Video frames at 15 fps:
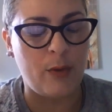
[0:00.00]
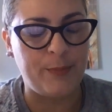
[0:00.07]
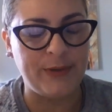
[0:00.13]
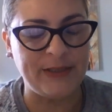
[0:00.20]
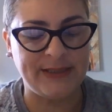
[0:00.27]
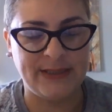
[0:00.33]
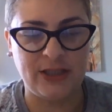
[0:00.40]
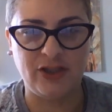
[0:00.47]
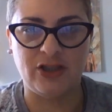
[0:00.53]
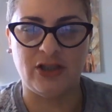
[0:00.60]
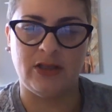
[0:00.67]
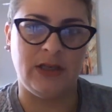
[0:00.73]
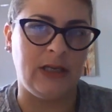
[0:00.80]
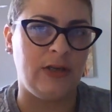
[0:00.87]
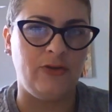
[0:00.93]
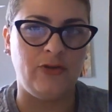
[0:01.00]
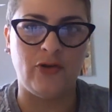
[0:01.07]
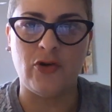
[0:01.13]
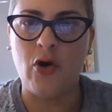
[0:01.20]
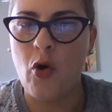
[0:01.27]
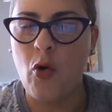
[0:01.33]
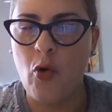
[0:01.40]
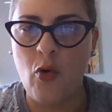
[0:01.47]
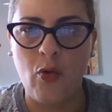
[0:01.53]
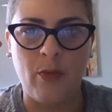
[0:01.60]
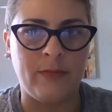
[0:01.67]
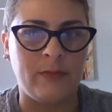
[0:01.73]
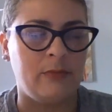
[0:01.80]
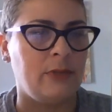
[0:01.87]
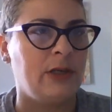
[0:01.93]
position in your
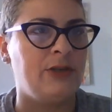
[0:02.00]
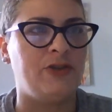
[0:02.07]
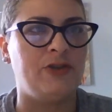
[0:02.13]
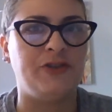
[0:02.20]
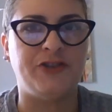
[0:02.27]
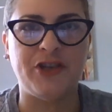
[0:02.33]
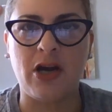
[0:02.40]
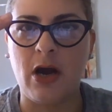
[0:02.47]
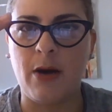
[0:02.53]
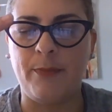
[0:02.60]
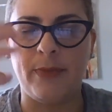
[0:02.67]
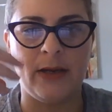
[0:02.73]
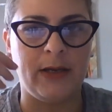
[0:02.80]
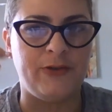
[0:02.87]
home, in your job,